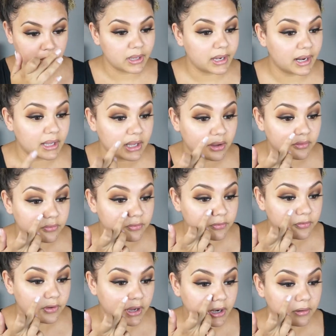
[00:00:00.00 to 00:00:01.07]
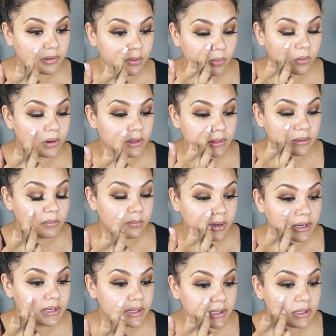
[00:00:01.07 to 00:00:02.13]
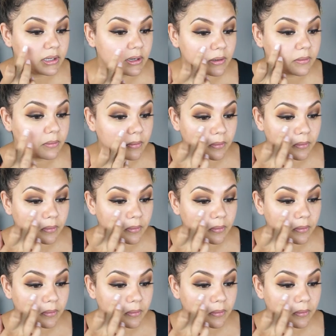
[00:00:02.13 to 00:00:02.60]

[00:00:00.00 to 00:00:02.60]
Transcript: and I get very oily right here